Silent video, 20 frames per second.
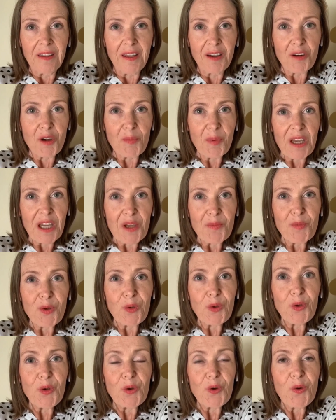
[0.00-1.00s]
There are
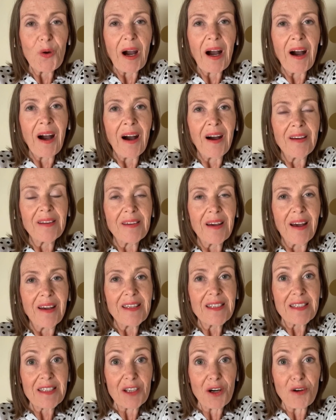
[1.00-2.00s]
people who are
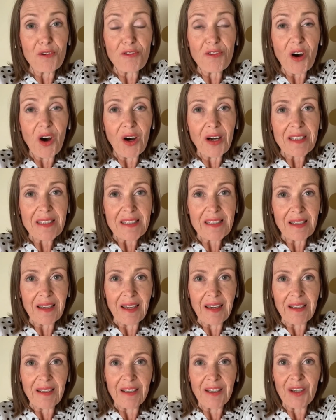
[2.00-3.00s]

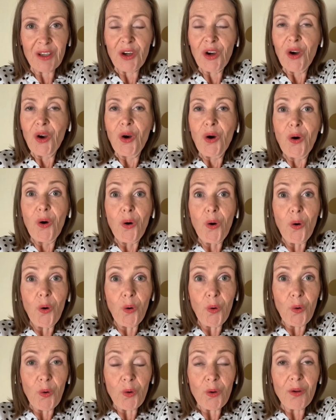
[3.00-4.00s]
self-isolating
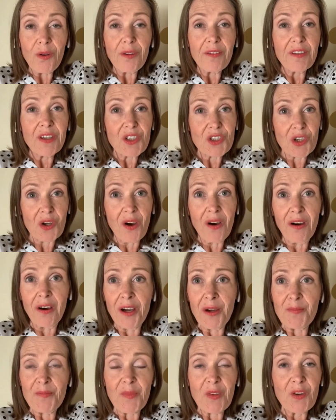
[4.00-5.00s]
all the
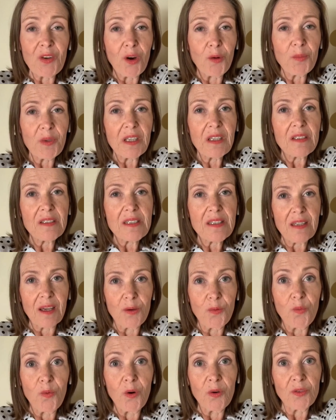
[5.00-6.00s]
time, not because
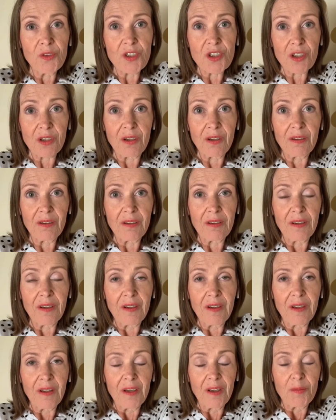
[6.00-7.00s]
they want to,
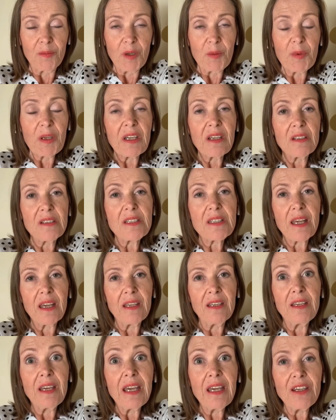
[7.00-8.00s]
but because
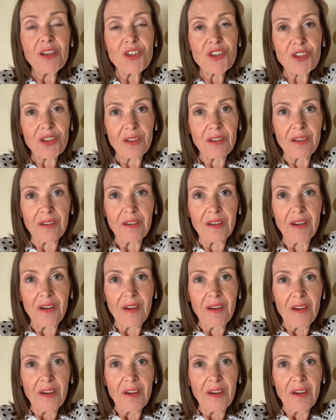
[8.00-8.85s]
they need to.